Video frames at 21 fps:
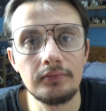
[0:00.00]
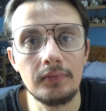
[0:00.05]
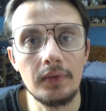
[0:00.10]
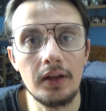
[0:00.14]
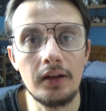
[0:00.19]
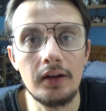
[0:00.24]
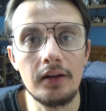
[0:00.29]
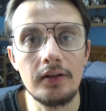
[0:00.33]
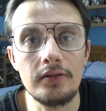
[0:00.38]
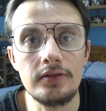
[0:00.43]

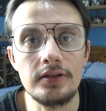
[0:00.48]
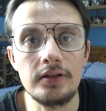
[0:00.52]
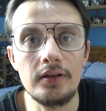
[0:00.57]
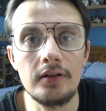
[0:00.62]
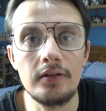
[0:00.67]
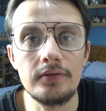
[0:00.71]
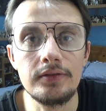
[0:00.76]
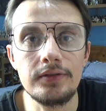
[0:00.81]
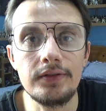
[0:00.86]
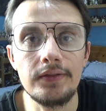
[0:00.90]
Hello
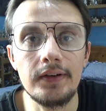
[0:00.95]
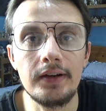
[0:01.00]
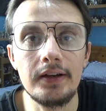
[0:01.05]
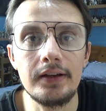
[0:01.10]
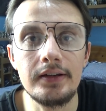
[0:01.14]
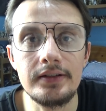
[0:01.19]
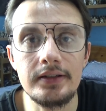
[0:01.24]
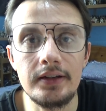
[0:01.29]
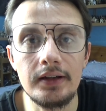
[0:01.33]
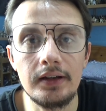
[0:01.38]
Star Wars
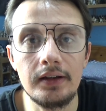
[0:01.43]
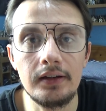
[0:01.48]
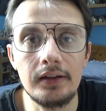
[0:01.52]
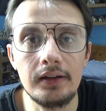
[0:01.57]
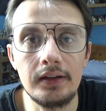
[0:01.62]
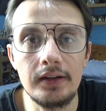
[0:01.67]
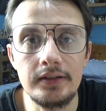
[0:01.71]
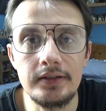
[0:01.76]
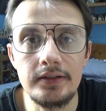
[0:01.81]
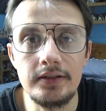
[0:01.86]
fans and
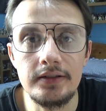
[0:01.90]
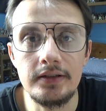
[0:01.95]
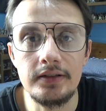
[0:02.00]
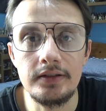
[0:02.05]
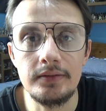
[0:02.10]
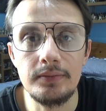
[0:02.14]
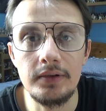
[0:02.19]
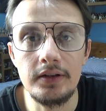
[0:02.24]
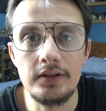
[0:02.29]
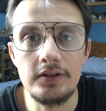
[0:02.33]
collectors,
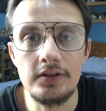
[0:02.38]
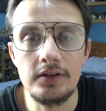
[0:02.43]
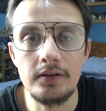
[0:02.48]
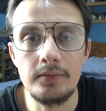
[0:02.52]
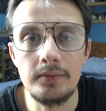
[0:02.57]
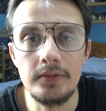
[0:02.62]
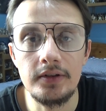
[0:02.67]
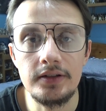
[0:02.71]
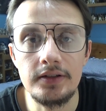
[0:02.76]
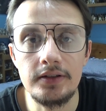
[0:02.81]
it's me
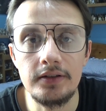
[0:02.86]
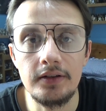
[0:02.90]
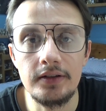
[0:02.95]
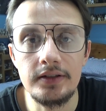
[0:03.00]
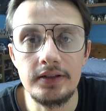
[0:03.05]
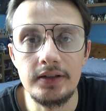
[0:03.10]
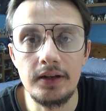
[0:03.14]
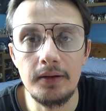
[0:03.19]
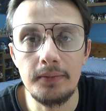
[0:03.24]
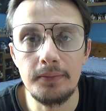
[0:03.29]

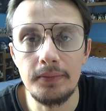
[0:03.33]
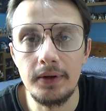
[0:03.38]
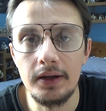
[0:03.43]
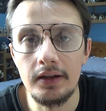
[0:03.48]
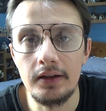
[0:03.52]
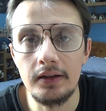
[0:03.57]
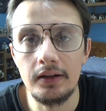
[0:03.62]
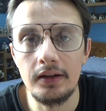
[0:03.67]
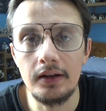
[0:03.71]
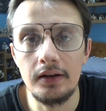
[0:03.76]
Jedi98
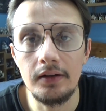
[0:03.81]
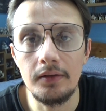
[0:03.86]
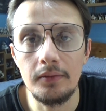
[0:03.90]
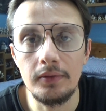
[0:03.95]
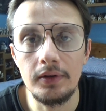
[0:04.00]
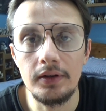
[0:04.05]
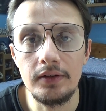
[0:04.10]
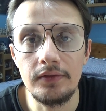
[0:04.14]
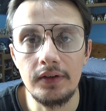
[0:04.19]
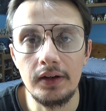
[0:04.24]
back again
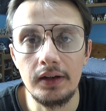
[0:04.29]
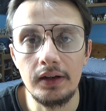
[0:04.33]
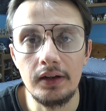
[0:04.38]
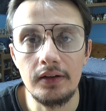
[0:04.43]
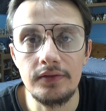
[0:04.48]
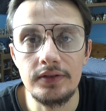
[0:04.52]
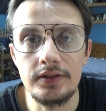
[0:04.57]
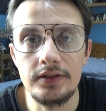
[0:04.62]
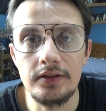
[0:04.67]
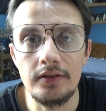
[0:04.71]
with
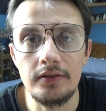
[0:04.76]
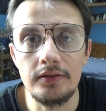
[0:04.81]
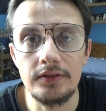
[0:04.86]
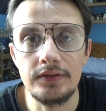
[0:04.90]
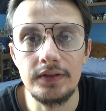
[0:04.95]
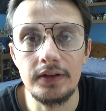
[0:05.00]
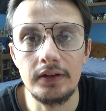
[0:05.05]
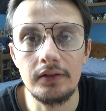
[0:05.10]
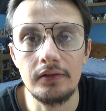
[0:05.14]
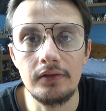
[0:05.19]
another Star
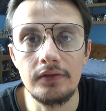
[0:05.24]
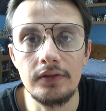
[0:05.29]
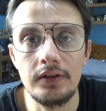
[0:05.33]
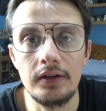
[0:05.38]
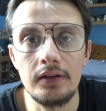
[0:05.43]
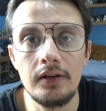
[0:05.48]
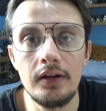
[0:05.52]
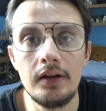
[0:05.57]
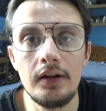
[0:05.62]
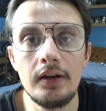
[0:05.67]
Wars figure
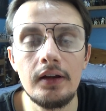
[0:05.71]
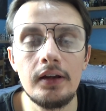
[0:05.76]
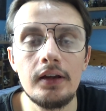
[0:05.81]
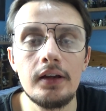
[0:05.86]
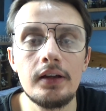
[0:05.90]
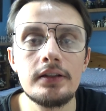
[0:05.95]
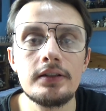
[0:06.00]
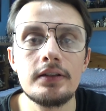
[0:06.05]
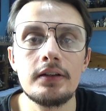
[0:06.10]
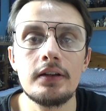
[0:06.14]
review.
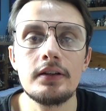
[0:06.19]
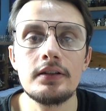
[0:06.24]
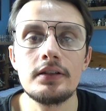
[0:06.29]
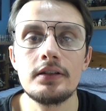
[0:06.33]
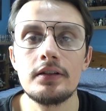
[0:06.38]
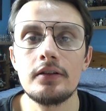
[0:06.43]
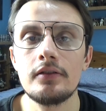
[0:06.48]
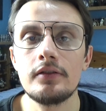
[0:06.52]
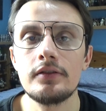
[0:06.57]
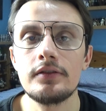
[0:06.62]
In today's
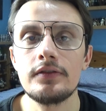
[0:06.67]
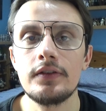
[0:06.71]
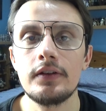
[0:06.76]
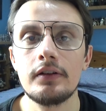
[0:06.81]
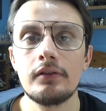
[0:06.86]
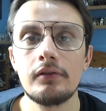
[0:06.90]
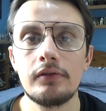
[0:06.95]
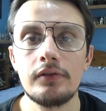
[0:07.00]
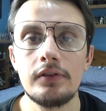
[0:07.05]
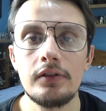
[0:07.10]
Star Wars
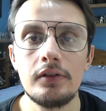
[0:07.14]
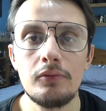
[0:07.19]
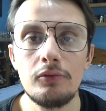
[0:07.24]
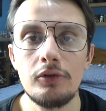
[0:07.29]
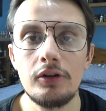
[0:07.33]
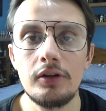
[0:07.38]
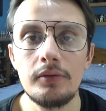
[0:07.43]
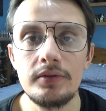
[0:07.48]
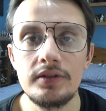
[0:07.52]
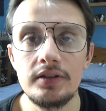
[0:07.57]
figure review
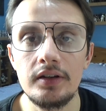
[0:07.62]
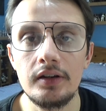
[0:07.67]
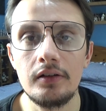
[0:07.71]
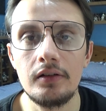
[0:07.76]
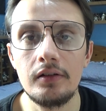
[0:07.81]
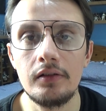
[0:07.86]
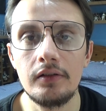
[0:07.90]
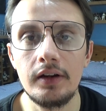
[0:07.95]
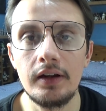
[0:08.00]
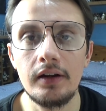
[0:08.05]
we're going to be taking
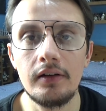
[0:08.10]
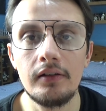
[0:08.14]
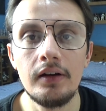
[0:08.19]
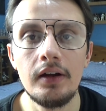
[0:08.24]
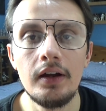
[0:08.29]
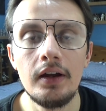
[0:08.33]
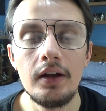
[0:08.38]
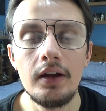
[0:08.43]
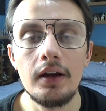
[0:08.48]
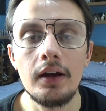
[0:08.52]
a look now
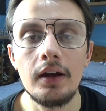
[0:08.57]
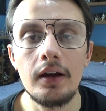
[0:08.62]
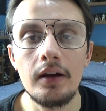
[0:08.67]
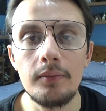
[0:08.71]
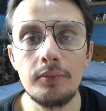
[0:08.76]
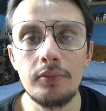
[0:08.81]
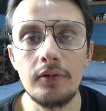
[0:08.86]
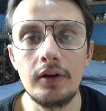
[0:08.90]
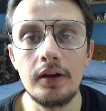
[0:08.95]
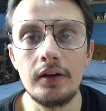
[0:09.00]

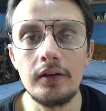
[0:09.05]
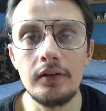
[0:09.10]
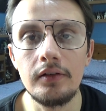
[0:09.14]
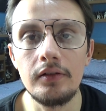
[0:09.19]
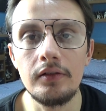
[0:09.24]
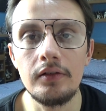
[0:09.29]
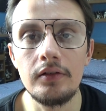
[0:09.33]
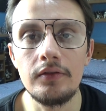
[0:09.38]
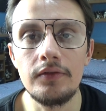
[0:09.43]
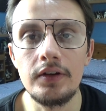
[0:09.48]
at a brand
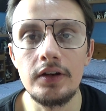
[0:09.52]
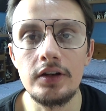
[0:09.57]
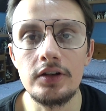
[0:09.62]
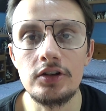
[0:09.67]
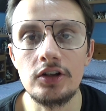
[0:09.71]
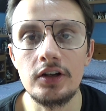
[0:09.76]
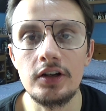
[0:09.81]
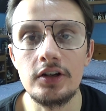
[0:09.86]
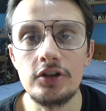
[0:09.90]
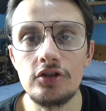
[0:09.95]
new The
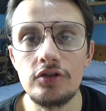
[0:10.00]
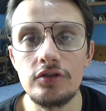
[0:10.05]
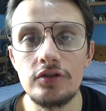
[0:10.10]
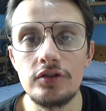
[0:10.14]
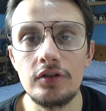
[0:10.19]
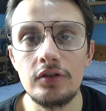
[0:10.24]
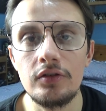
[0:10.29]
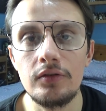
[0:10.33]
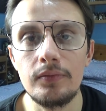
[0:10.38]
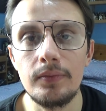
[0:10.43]
Vintage Collection
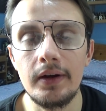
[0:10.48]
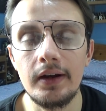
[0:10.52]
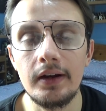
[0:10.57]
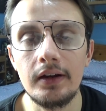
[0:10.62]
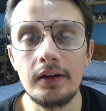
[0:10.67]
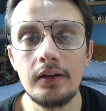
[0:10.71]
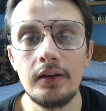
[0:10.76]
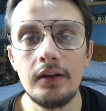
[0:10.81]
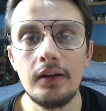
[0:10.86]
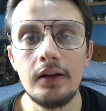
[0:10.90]

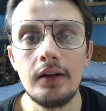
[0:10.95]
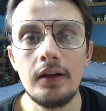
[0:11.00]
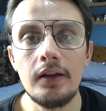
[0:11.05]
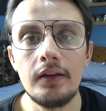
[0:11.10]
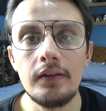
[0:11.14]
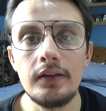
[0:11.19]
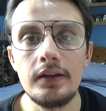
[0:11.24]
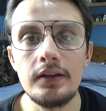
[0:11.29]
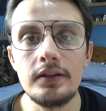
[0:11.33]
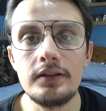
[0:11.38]
2-pack.
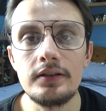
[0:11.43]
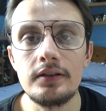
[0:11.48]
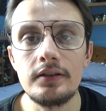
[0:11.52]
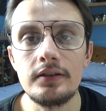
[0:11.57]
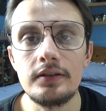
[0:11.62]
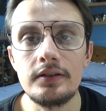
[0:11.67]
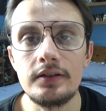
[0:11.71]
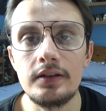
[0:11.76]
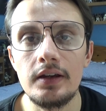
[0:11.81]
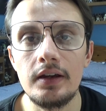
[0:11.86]
This
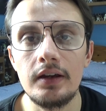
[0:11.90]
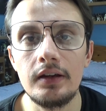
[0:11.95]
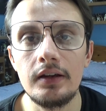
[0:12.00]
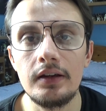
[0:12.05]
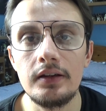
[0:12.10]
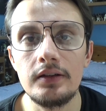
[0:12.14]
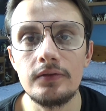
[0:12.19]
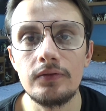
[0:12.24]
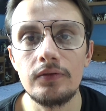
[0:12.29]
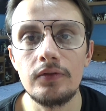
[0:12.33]
set
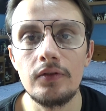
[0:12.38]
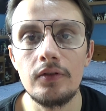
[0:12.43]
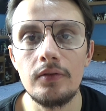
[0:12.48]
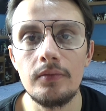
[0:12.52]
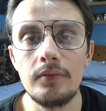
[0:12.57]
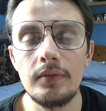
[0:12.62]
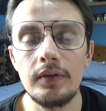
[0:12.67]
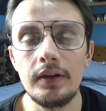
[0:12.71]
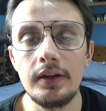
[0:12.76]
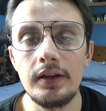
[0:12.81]
is
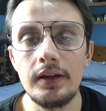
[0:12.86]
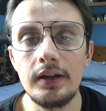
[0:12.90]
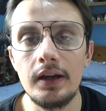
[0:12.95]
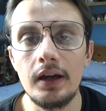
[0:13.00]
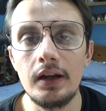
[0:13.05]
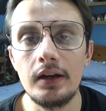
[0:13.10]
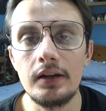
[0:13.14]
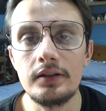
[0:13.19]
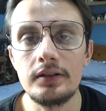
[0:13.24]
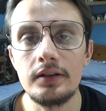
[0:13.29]
from the
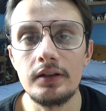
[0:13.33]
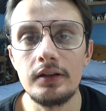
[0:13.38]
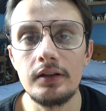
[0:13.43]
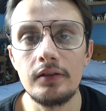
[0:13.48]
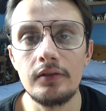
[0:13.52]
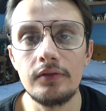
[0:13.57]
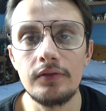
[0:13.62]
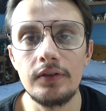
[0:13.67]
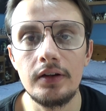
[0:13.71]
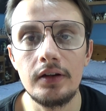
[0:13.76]
Galaxy
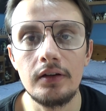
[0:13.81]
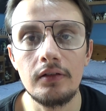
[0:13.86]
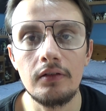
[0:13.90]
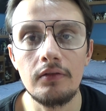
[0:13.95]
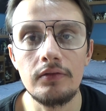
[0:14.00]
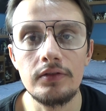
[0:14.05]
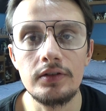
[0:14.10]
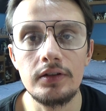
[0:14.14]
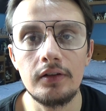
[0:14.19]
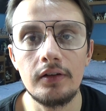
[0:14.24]
of
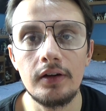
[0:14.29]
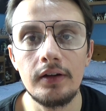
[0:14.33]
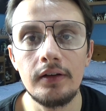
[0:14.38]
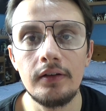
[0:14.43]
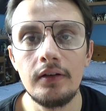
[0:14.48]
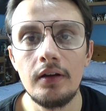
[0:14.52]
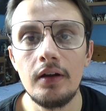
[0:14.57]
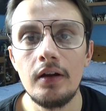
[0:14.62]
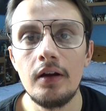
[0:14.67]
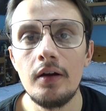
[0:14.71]
Heroes
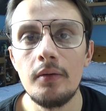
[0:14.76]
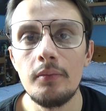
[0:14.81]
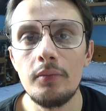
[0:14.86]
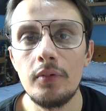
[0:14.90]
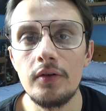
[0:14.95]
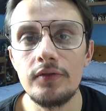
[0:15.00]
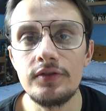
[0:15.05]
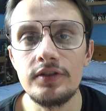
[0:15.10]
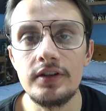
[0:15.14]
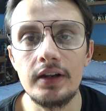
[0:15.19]
line,
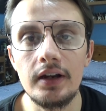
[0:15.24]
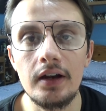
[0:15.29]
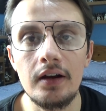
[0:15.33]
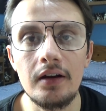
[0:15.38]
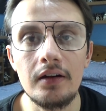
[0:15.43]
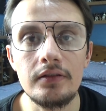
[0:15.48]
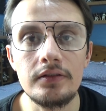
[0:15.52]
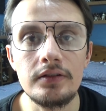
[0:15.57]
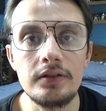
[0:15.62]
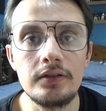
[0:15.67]
but obviously the
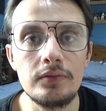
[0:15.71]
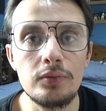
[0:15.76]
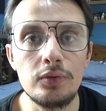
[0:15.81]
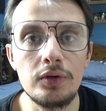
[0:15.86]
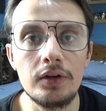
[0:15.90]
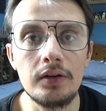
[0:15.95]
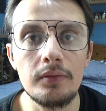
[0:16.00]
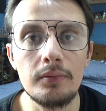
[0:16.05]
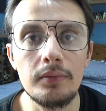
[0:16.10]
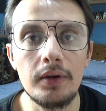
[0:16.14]
characters we're
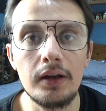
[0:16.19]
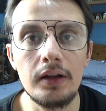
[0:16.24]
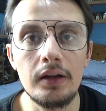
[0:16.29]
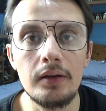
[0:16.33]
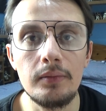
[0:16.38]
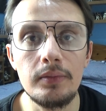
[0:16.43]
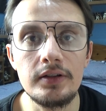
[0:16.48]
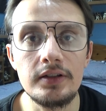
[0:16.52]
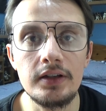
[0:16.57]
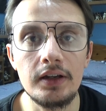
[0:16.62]
going to mainly
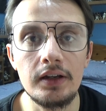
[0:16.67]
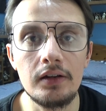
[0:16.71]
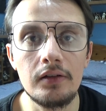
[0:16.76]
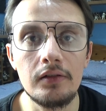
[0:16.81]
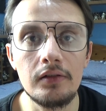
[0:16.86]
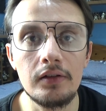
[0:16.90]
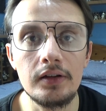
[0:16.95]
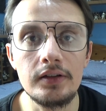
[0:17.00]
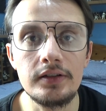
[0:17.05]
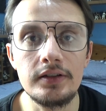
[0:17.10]
be taking
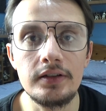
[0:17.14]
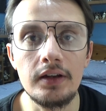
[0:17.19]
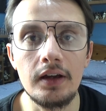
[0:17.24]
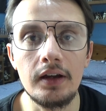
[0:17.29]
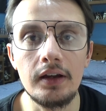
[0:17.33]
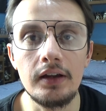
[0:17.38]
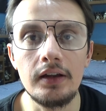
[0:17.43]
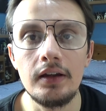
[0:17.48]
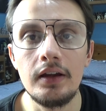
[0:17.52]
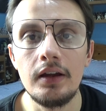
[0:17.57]
a look at
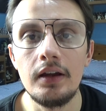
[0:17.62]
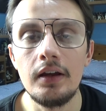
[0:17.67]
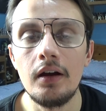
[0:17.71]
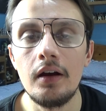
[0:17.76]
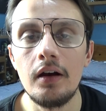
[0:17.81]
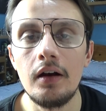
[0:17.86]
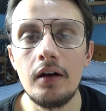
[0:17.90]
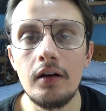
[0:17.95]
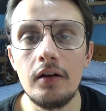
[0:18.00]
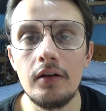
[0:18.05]
today
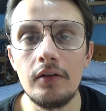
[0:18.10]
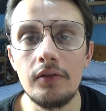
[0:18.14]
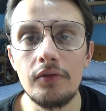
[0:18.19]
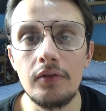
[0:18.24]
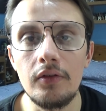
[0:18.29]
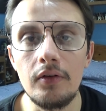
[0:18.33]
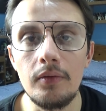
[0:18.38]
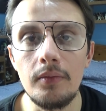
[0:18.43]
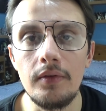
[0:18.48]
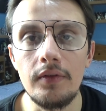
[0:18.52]
are
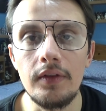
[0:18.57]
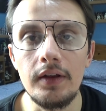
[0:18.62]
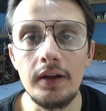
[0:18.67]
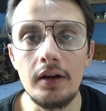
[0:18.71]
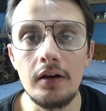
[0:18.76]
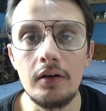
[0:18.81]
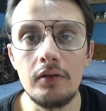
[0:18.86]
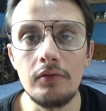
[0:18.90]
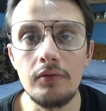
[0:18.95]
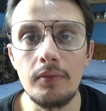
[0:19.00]
from the
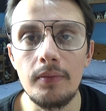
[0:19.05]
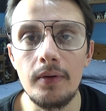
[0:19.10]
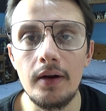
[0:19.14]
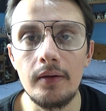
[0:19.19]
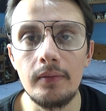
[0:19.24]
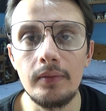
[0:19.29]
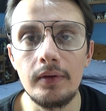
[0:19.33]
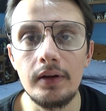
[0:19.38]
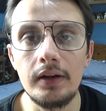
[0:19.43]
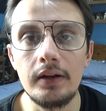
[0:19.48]
Old
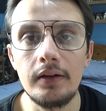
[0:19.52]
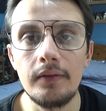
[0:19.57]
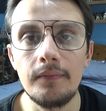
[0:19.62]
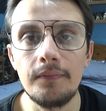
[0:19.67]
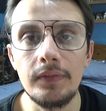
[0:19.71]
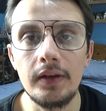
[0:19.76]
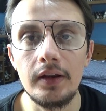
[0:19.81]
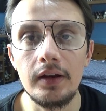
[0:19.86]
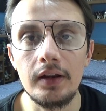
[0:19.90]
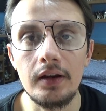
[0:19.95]
Republic.
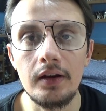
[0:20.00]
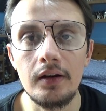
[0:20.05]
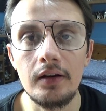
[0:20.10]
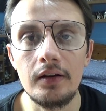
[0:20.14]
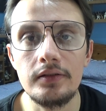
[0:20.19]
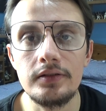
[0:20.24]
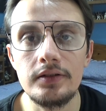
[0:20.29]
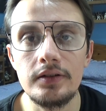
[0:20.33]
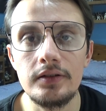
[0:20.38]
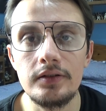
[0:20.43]
Now the
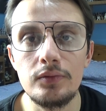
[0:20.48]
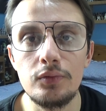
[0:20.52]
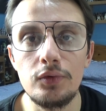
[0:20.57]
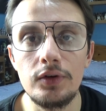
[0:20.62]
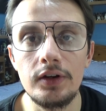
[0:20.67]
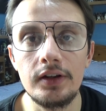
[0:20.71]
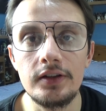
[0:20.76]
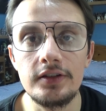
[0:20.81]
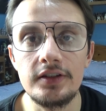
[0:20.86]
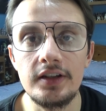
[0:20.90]
characters
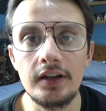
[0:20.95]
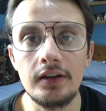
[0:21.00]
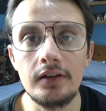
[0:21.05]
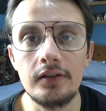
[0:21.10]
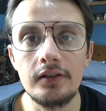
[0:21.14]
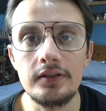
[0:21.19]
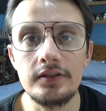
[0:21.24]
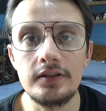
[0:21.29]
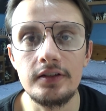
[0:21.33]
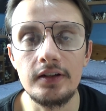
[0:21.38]
we're going to take a
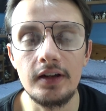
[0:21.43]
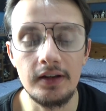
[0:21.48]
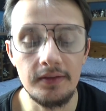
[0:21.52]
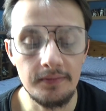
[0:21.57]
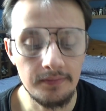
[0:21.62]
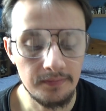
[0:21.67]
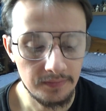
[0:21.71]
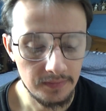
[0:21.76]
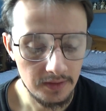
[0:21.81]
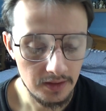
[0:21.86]
look at today
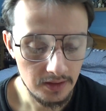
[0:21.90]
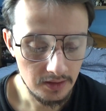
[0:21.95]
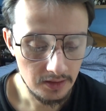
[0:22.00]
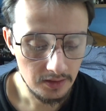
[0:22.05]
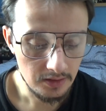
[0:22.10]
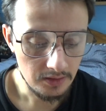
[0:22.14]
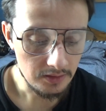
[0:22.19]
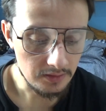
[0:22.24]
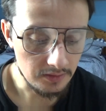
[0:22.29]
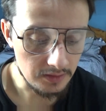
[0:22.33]

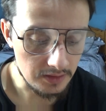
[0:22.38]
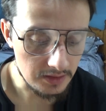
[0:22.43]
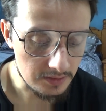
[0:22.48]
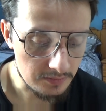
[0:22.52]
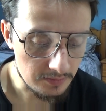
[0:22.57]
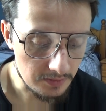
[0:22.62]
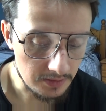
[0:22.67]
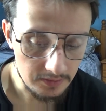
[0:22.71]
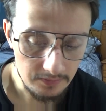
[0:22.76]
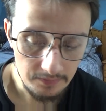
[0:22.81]
are
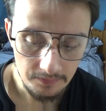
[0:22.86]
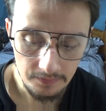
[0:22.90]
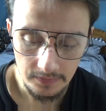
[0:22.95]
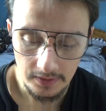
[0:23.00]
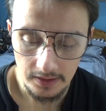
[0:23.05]
these one.